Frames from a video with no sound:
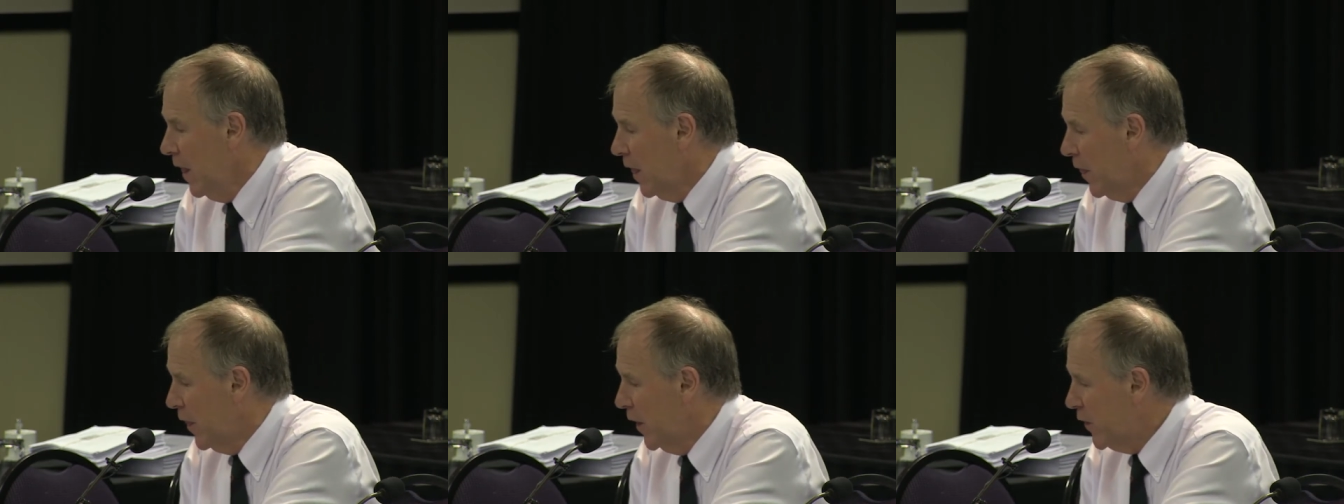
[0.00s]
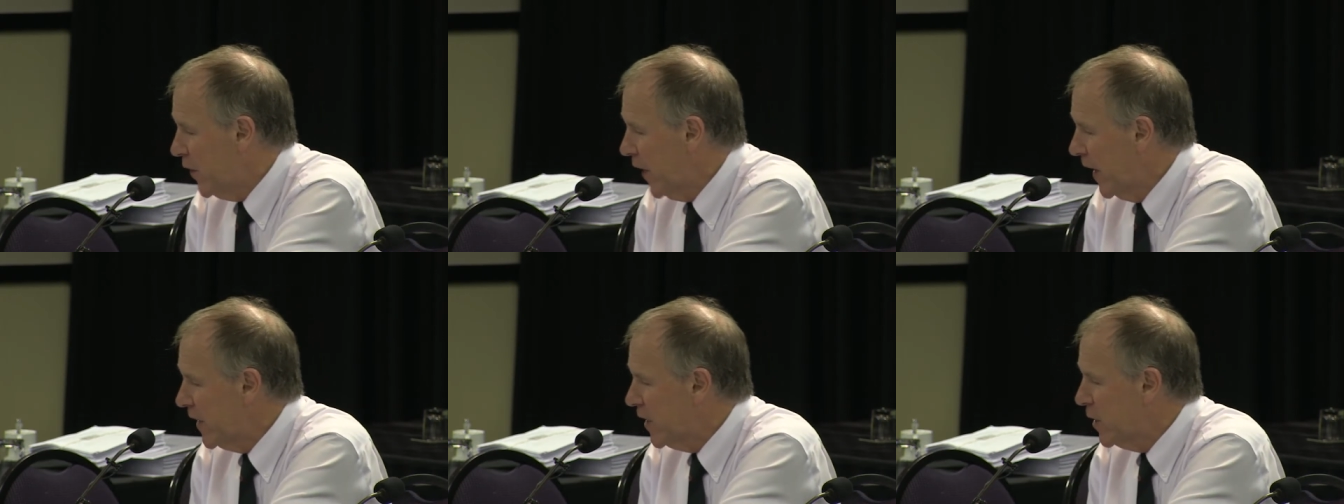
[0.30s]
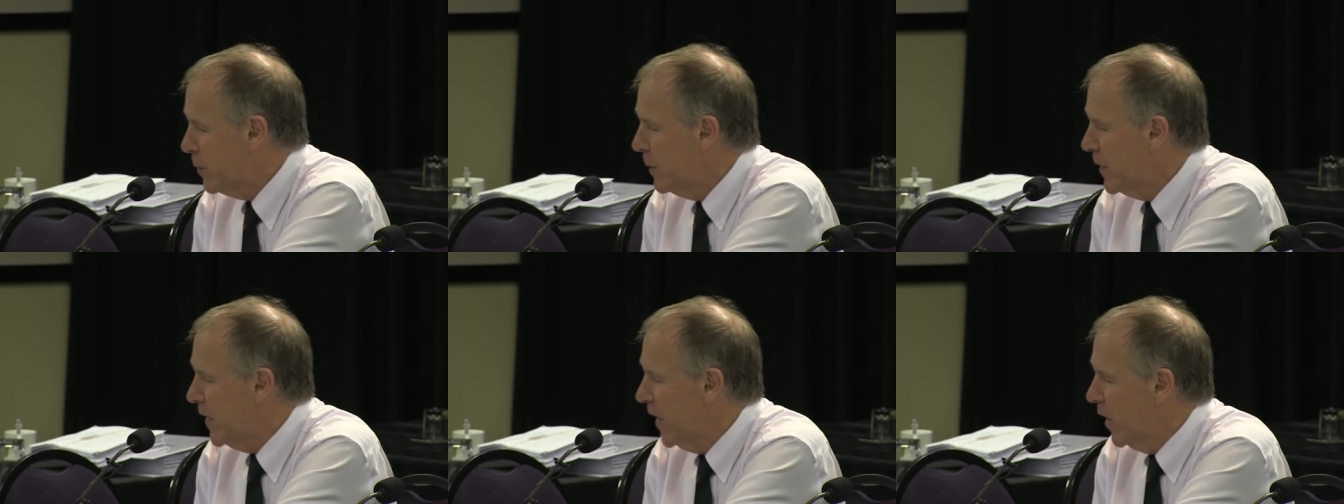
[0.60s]
This had
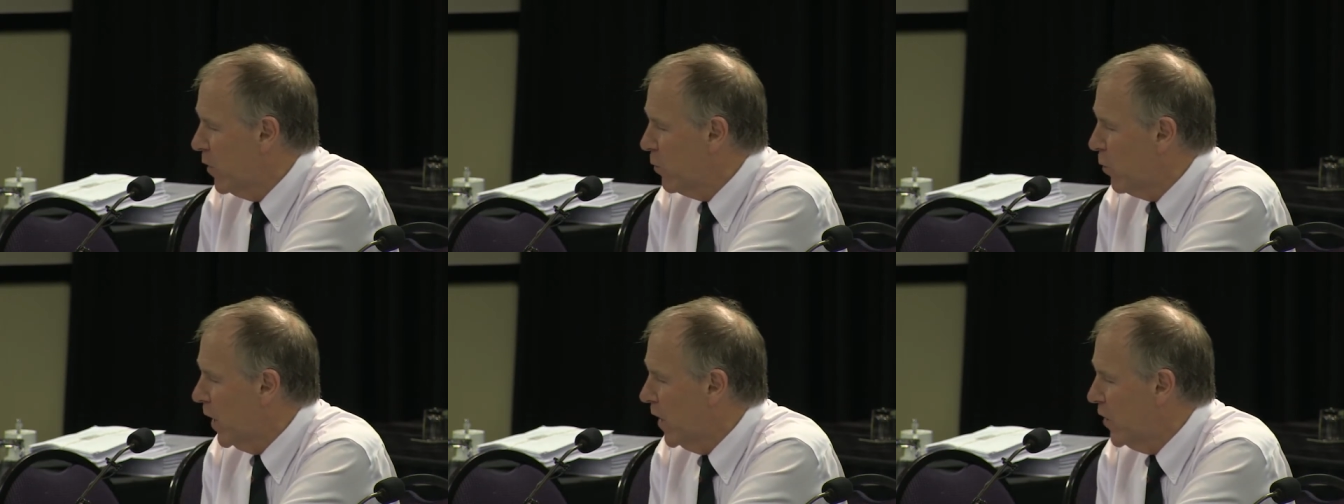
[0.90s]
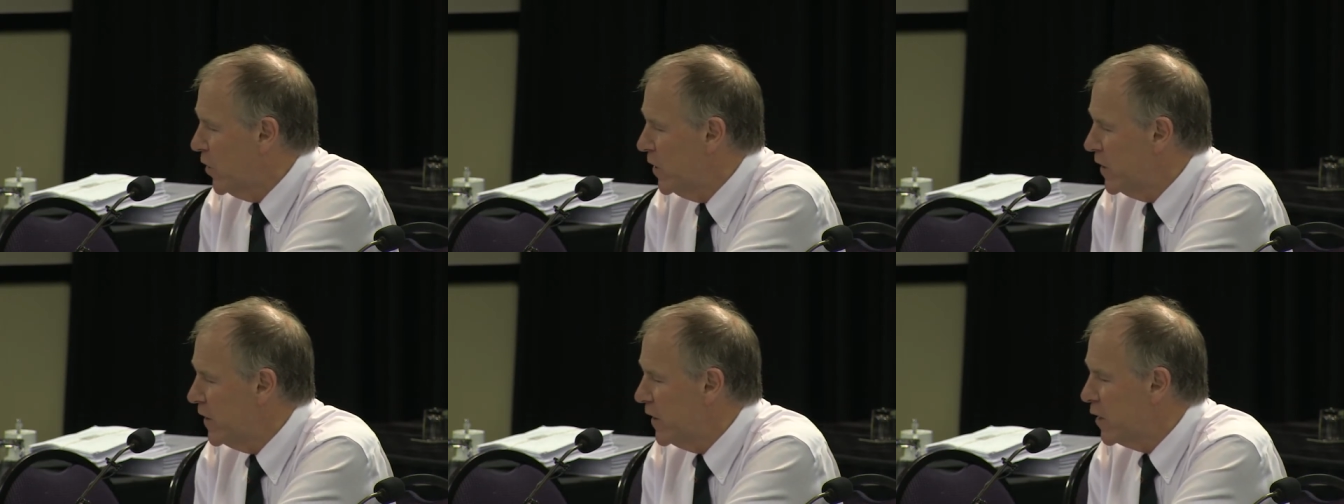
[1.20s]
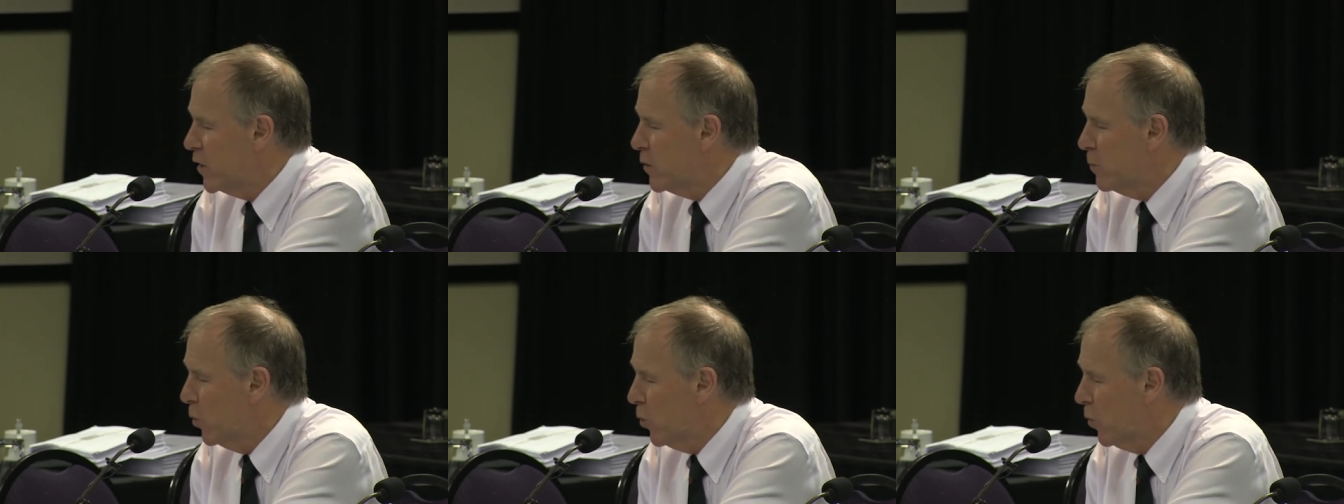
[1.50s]
to be done while using
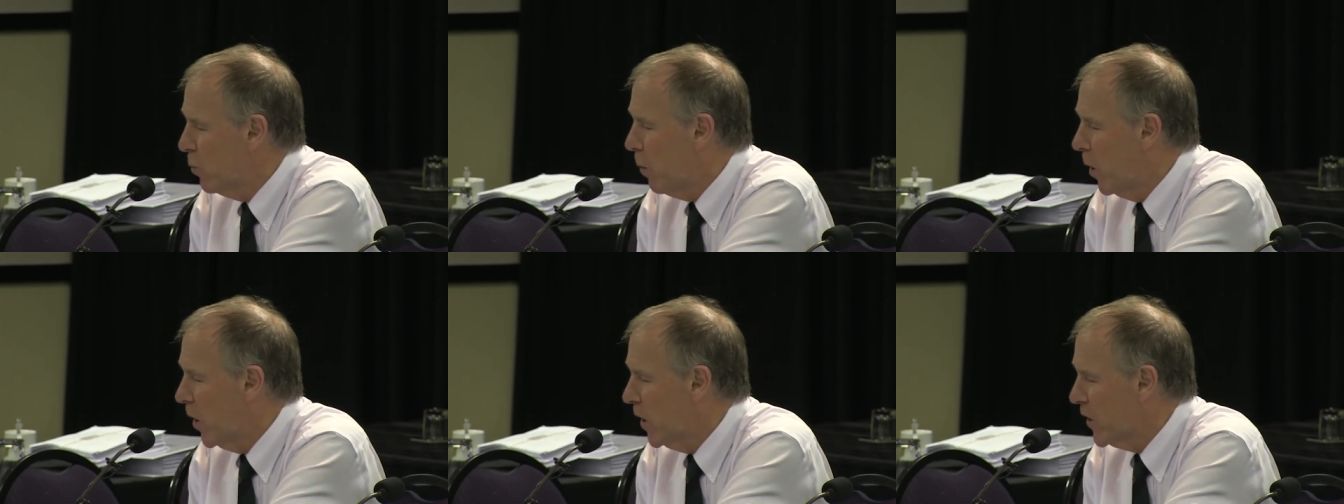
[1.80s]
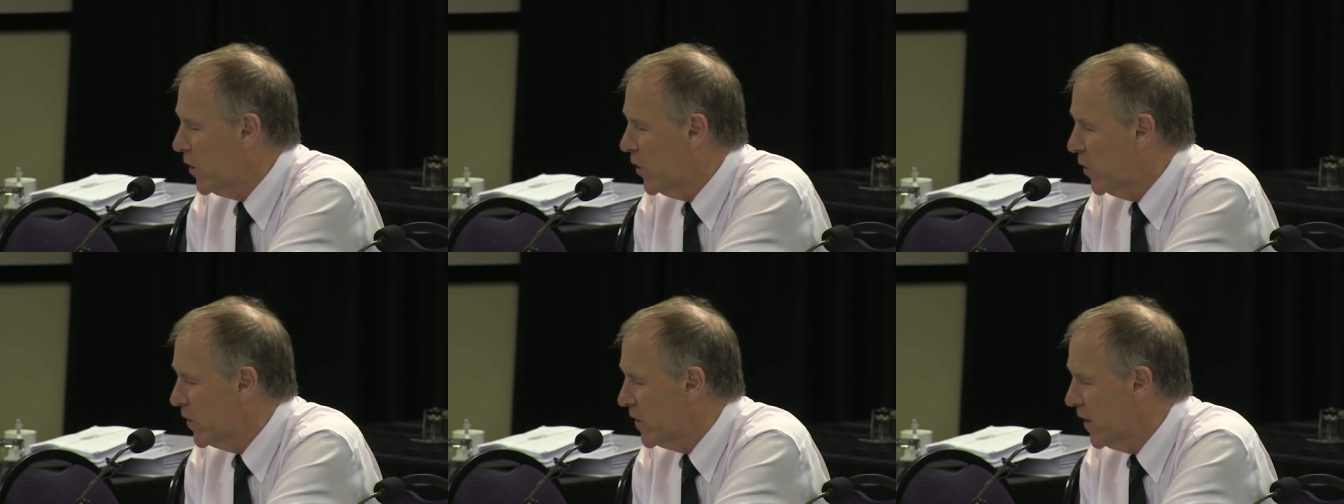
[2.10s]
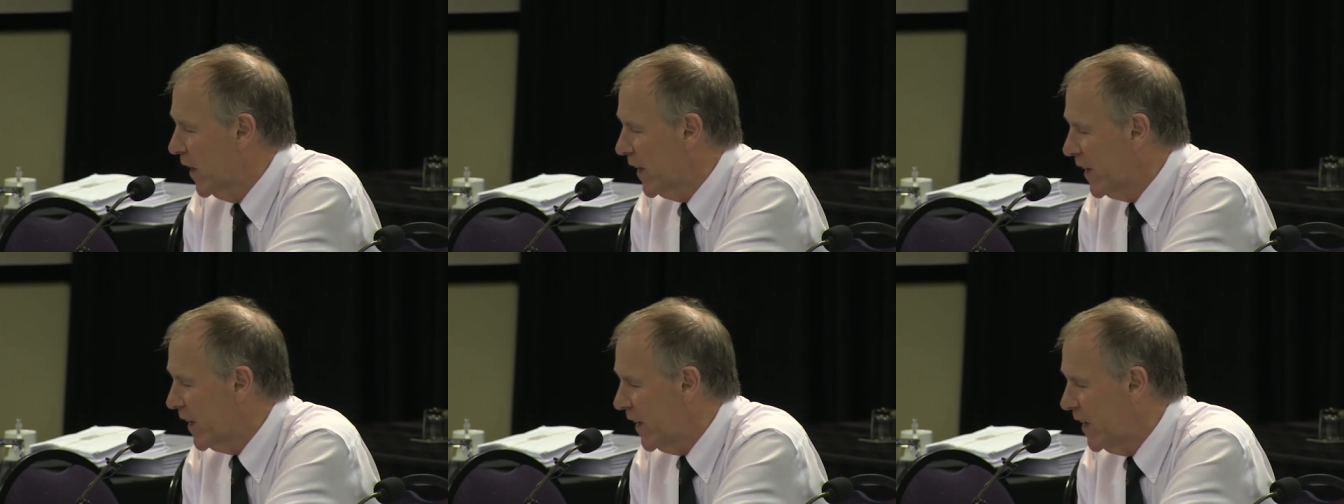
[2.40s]
small molecules
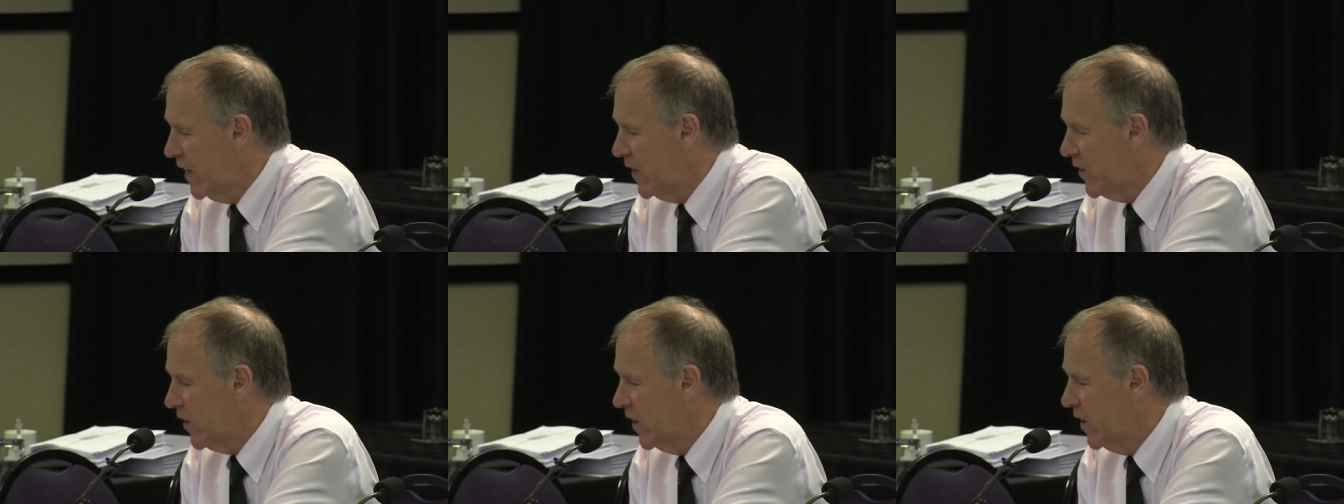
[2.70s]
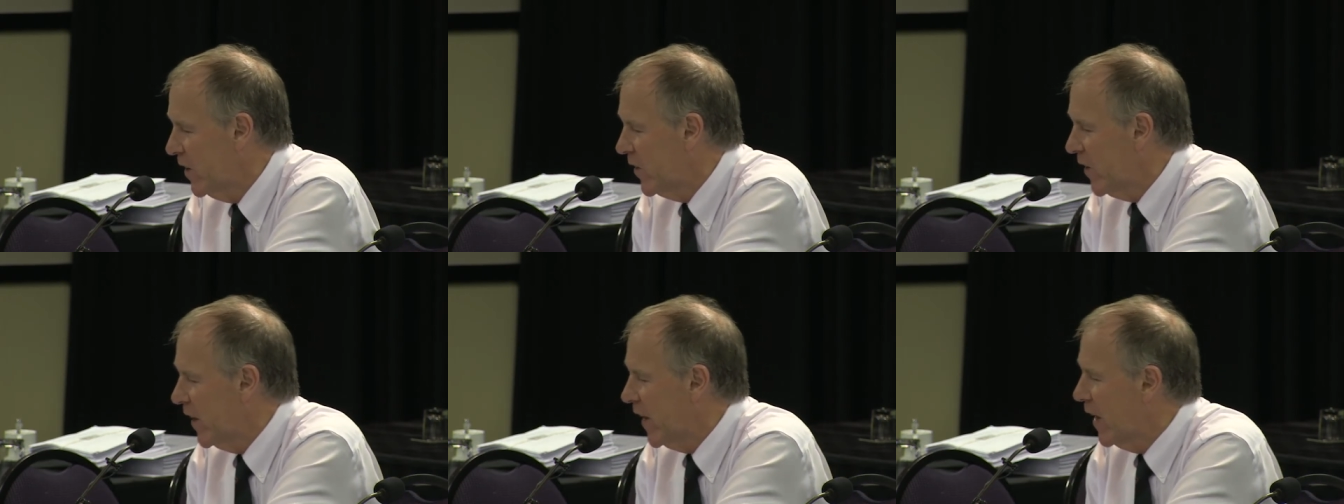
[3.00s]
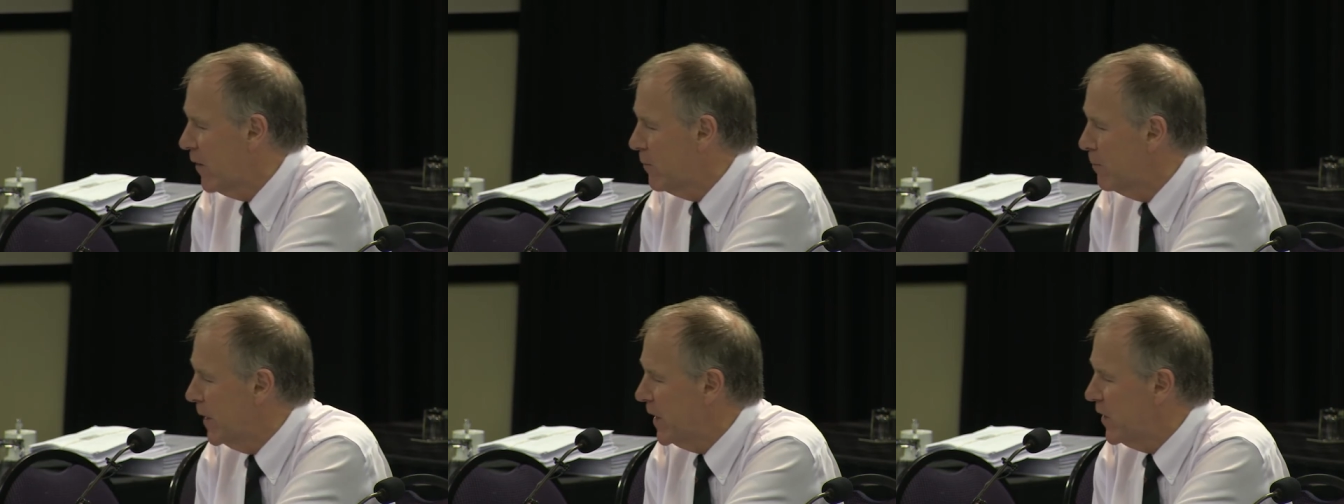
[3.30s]
like ketones that
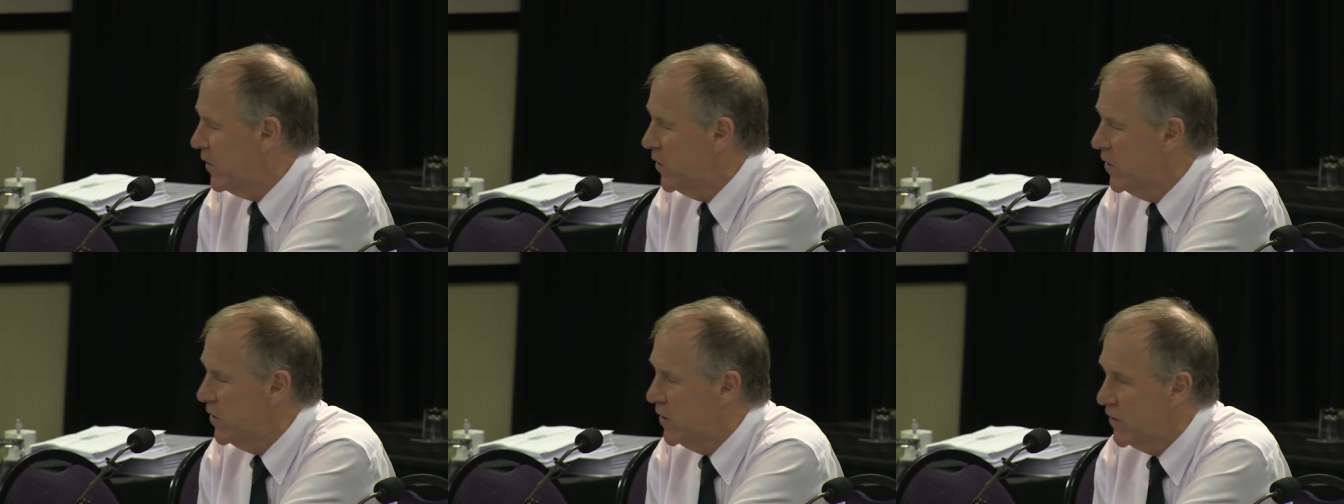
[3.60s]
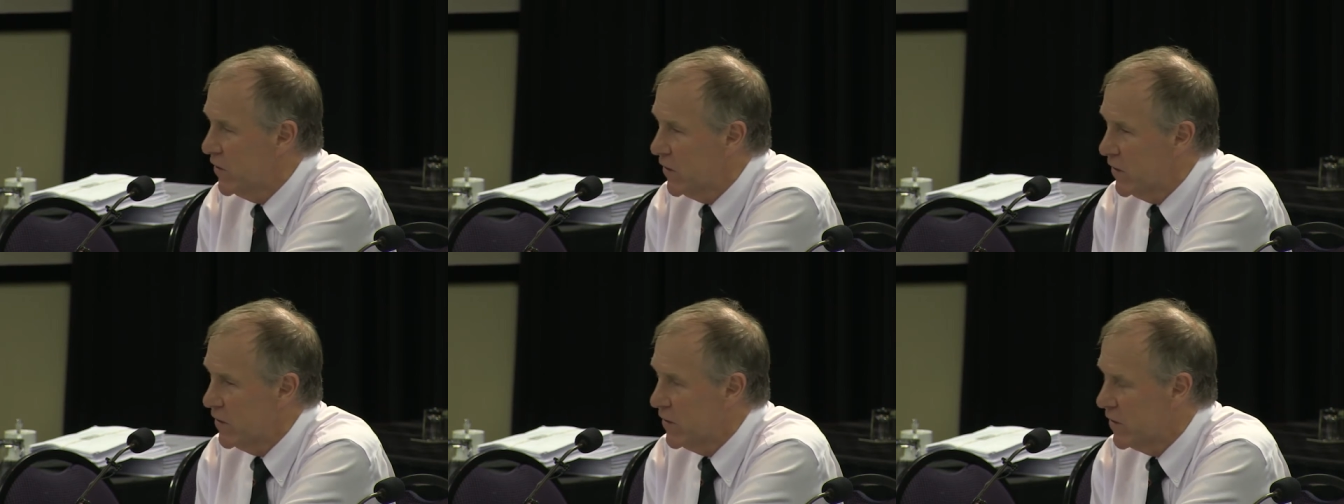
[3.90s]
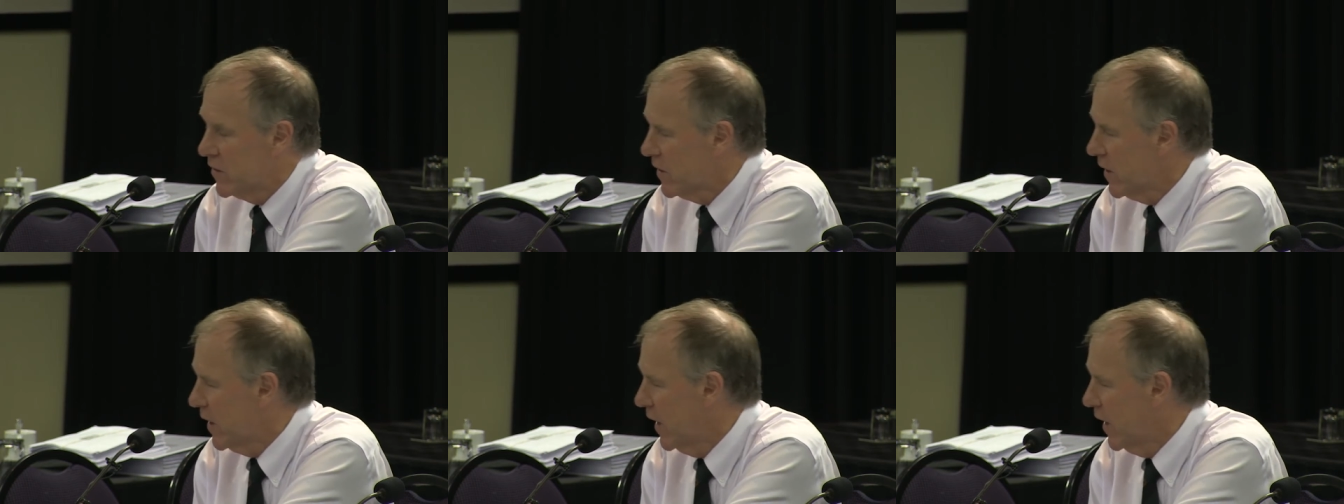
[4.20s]
have mixed uses,